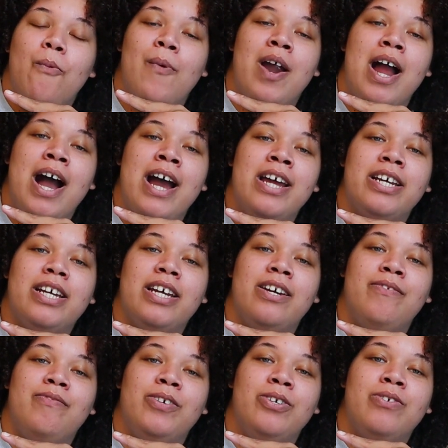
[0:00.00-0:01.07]
where I
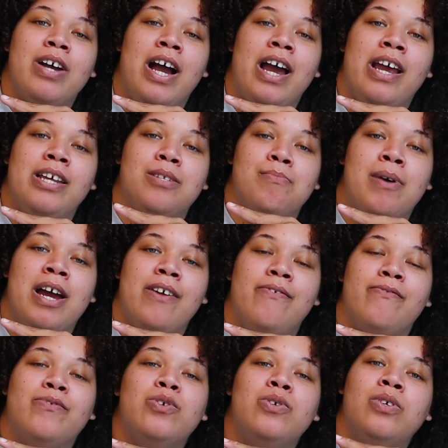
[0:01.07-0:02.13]
give you guys my
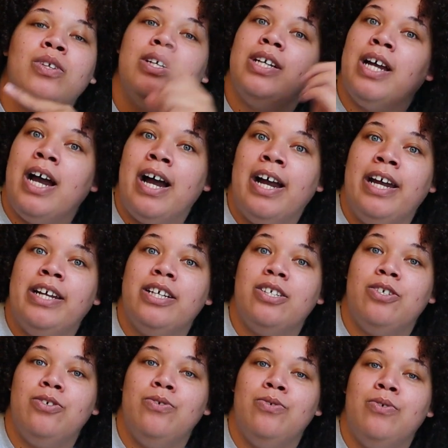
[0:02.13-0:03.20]
full guide
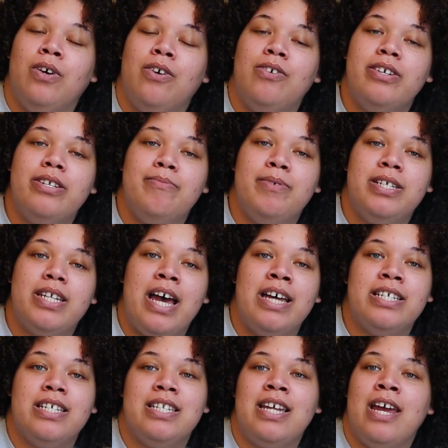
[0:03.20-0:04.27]
to Christmas
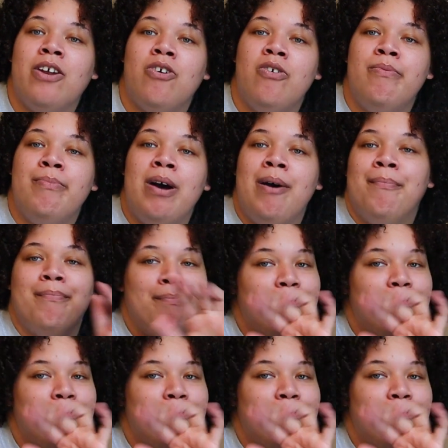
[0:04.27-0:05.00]
as a stay-at-home mom.